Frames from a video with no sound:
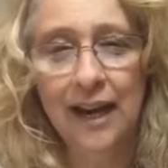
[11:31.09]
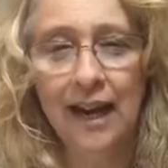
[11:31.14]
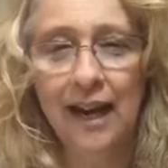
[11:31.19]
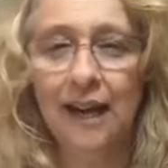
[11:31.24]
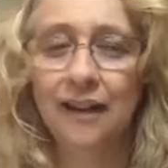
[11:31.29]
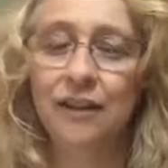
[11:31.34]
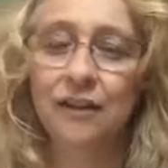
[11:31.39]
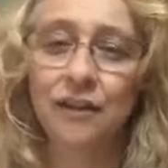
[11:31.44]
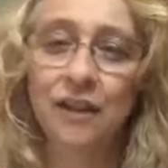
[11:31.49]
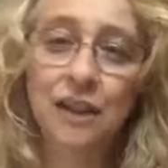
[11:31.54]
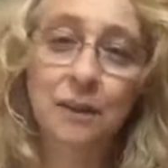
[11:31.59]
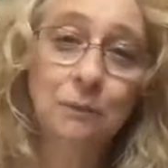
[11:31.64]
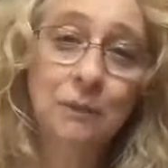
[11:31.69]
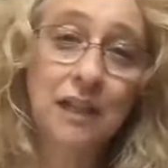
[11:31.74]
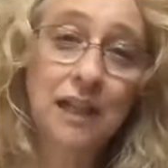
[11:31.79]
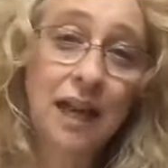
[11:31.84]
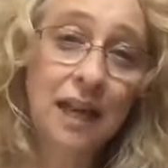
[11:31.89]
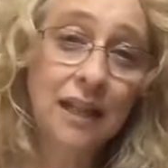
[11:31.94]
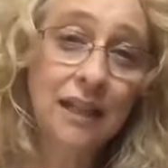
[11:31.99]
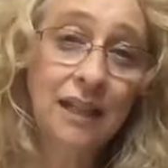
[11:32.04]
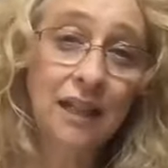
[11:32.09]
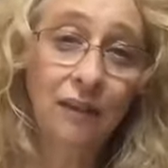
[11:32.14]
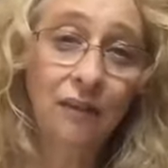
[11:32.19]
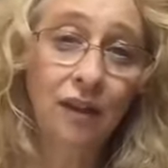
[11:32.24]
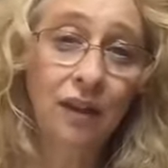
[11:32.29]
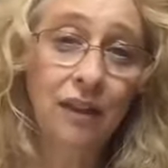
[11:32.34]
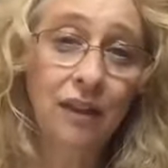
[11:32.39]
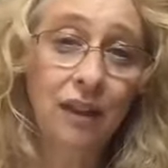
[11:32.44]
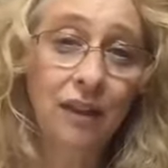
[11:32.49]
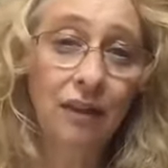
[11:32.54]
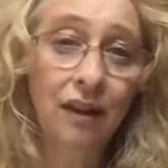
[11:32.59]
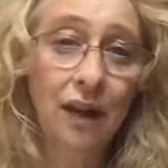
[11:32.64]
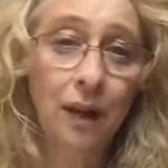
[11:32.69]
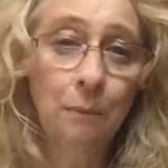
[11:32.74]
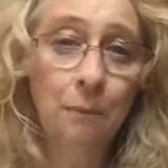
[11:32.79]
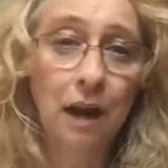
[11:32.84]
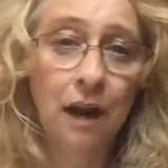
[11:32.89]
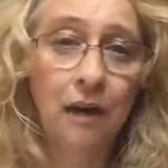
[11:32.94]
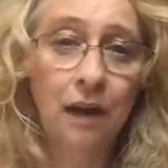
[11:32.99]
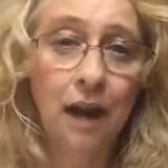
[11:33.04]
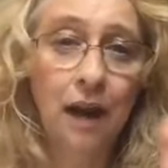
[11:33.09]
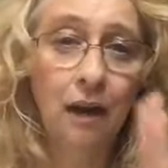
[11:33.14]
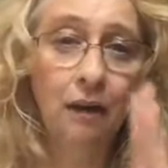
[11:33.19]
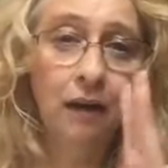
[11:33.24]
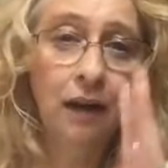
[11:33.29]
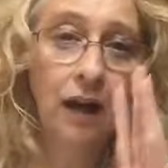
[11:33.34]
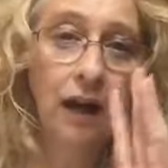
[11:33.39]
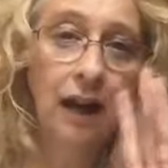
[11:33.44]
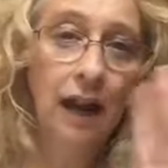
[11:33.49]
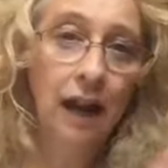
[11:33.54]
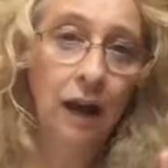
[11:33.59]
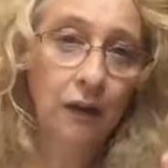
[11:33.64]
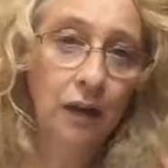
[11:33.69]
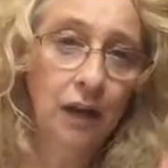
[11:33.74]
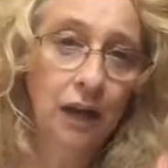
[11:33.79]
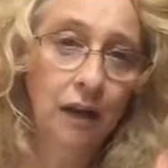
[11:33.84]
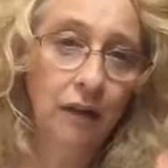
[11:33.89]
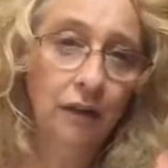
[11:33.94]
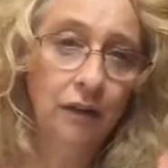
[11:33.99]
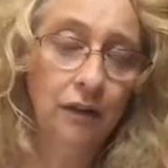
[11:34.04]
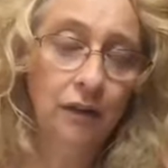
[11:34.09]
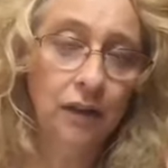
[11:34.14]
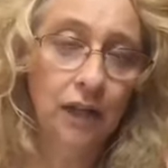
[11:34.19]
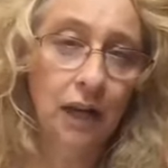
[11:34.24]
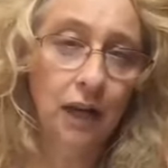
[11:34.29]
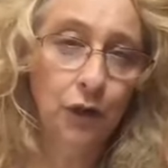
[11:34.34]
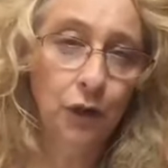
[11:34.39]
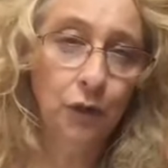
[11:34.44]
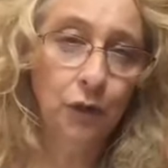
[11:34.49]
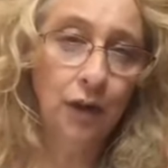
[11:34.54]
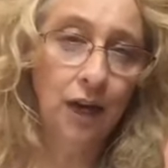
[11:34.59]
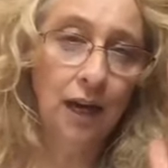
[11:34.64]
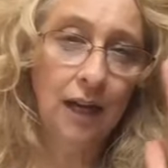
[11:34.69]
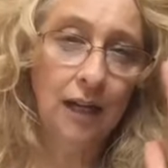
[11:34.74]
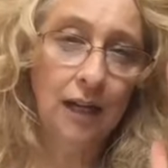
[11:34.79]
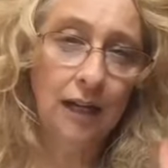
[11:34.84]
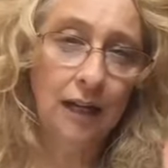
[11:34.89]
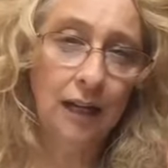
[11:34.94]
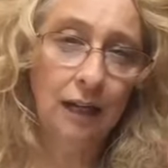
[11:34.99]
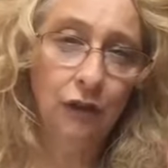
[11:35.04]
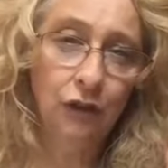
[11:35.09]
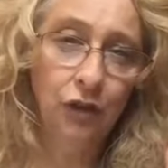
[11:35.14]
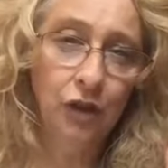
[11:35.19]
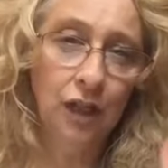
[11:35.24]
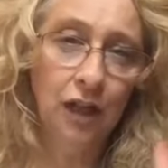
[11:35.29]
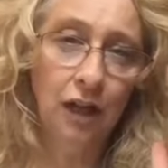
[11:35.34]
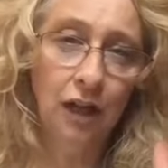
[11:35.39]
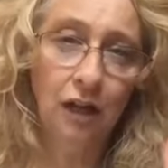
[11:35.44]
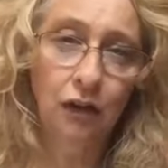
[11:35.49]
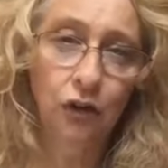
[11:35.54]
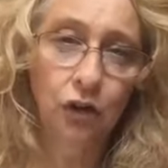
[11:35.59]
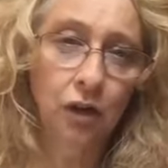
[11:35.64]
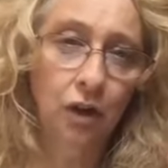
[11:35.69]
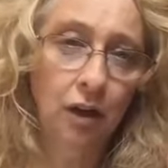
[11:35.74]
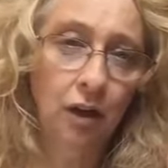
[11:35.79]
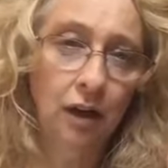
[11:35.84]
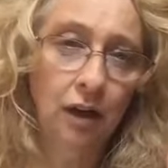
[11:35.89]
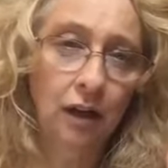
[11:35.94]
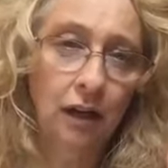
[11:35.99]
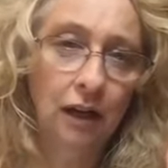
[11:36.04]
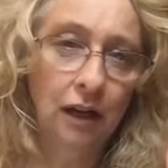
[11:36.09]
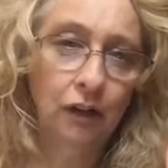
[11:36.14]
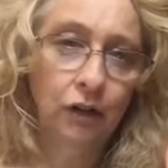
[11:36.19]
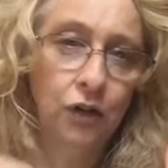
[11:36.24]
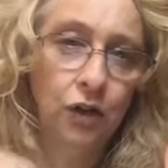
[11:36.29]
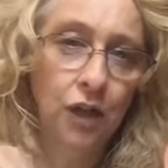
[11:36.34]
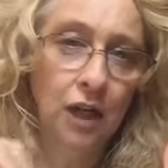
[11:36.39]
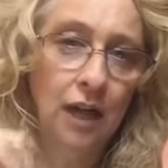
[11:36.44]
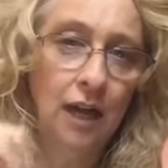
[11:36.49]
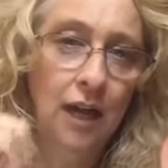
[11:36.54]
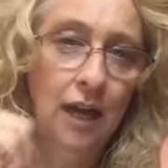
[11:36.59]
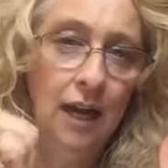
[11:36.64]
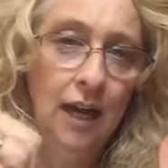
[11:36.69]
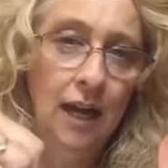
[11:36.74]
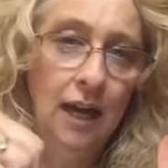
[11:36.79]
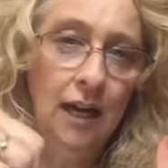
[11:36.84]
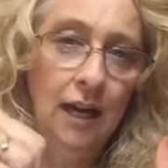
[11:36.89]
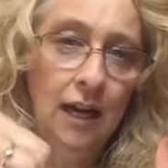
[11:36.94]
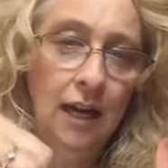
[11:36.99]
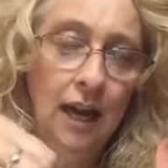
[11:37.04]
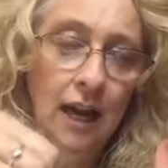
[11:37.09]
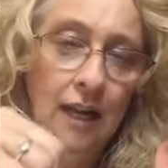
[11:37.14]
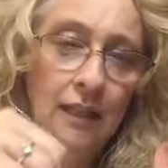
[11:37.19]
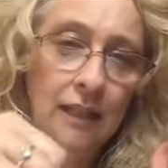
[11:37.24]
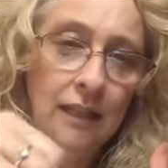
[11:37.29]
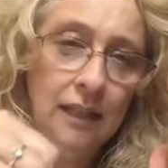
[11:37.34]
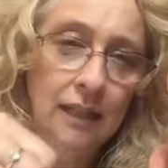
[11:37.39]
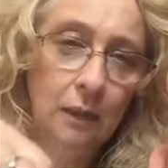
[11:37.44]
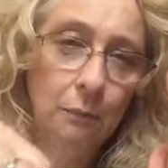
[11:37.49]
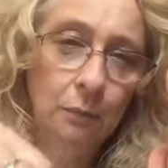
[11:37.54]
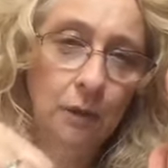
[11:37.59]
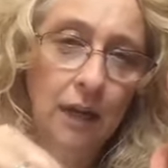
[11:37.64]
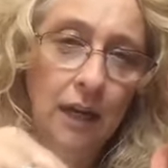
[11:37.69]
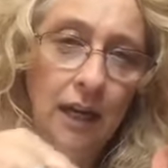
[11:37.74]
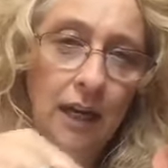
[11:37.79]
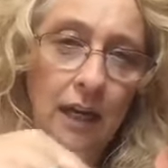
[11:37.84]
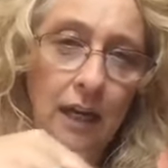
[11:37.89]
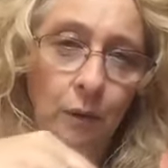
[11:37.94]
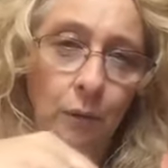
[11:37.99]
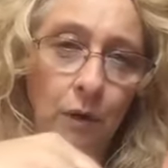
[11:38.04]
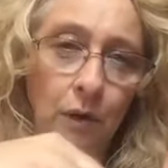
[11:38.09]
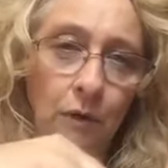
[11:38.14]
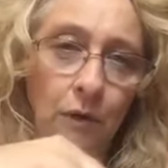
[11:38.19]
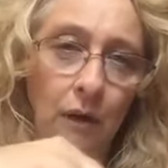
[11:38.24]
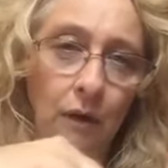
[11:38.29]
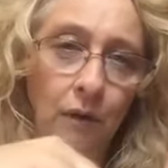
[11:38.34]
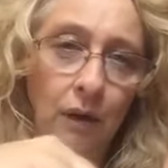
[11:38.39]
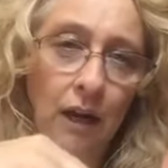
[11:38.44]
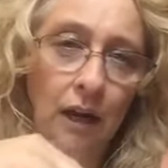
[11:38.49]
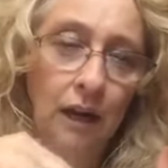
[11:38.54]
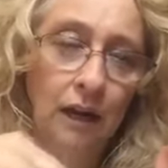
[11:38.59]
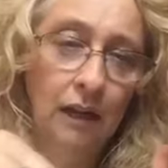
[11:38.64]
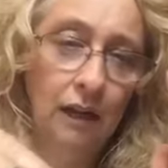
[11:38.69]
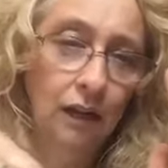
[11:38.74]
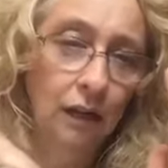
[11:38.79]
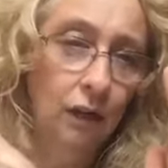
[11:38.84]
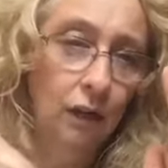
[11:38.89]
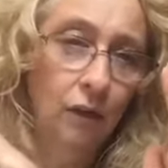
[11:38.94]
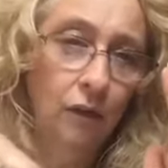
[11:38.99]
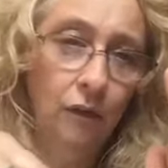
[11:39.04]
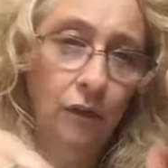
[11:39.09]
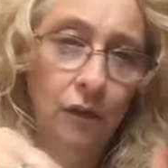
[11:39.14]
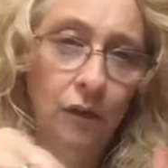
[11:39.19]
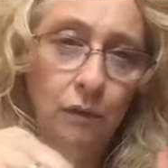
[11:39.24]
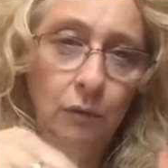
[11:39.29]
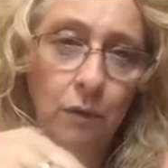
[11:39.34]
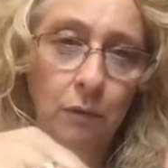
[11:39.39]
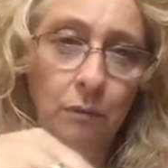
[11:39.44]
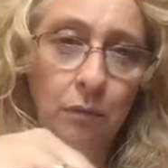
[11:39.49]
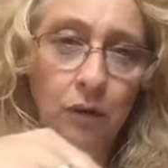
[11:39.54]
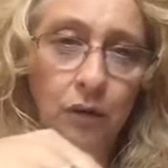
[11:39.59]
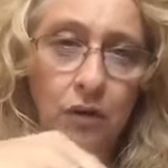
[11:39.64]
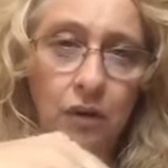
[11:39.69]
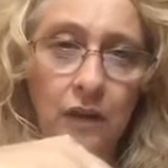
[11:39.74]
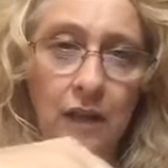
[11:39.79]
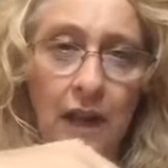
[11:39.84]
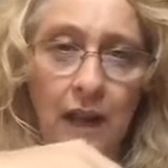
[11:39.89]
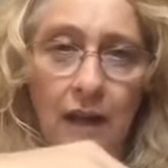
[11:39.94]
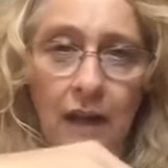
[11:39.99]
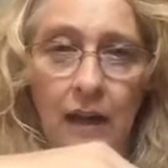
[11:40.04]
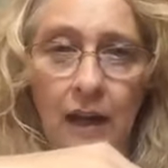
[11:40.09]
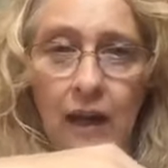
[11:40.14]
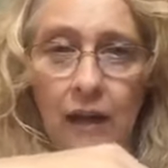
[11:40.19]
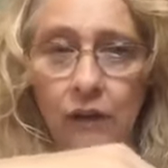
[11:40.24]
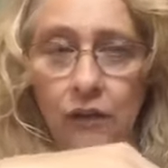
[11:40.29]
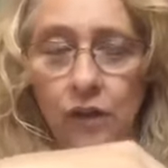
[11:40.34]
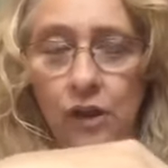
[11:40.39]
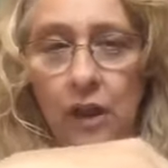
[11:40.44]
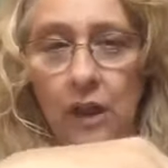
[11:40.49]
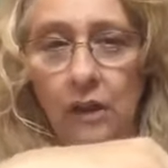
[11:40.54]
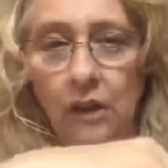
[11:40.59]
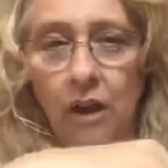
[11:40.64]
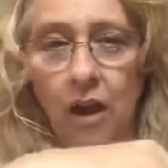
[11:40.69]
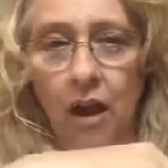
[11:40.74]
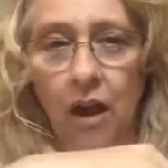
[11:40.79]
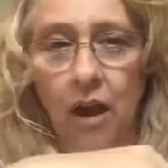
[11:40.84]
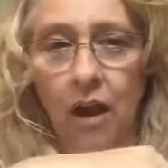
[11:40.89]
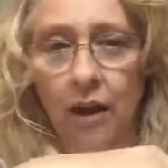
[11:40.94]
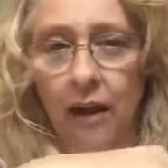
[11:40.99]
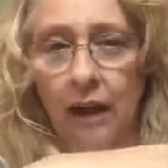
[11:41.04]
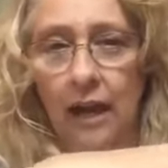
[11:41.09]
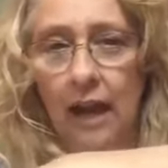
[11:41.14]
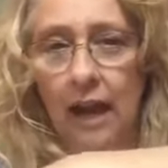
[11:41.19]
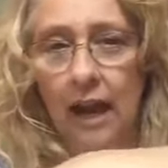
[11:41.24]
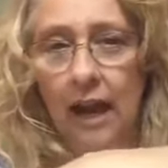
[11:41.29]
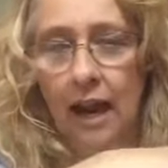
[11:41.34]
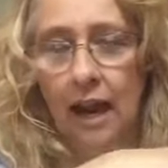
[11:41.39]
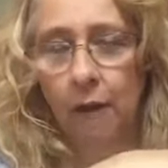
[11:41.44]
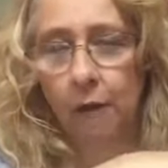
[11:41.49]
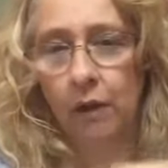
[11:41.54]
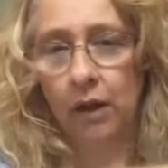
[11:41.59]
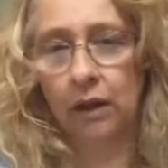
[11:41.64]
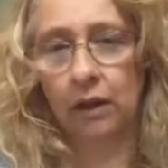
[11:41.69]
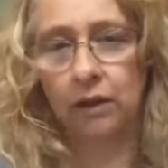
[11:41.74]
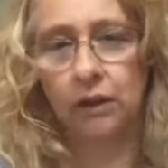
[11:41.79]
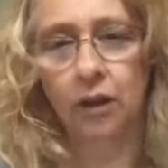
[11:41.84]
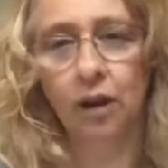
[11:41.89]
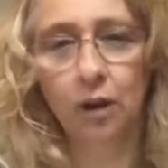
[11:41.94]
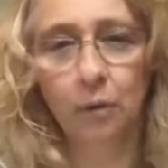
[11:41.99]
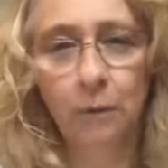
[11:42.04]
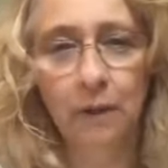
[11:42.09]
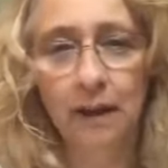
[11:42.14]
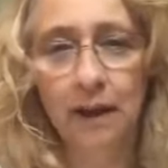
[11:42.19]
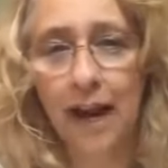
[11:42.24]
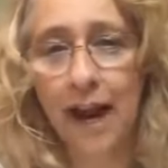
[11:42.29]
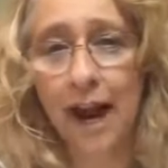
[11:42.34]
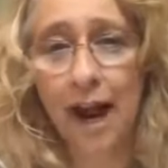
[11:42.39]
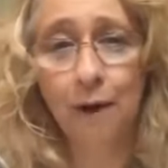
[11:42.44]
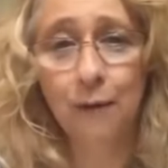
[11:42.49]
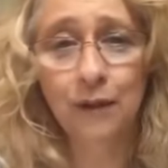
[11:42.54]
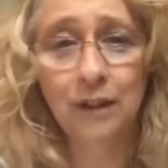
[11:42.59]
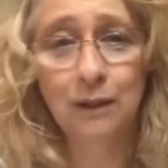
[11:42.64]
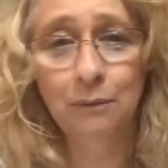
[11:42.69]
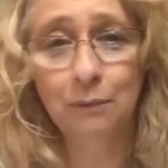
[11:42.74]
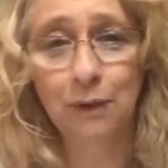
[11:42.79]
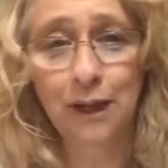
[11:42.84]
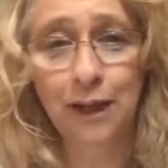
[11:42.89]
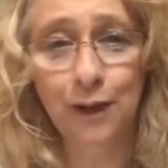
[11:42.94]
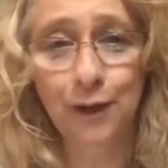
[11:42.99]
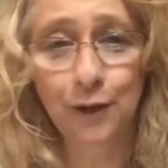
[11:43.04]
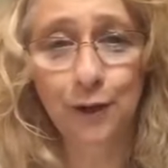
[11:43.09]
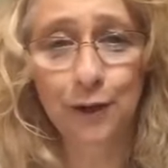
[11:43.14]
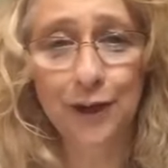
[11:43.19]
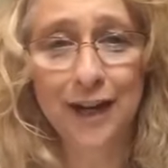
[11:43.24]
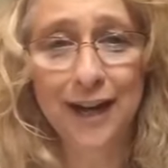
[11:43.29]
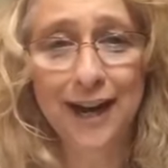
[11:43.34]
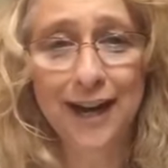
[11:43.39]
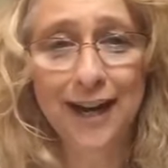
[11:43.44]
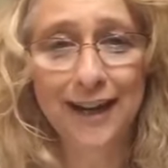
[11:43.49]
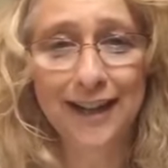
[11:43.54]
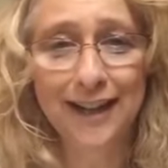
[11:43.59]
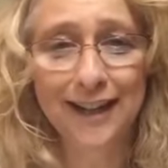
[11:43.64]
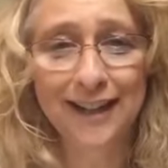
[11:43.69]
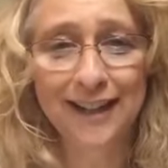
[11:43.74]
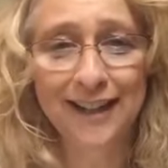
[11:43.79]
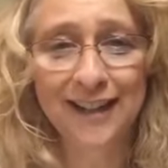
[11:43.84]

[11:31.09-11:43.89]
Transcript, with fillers: And there's some scientific theory about how out here there's uncreated energy, uncharted energy, and us as a planet, we in a universe, we push that energy along and we determine how it's being created.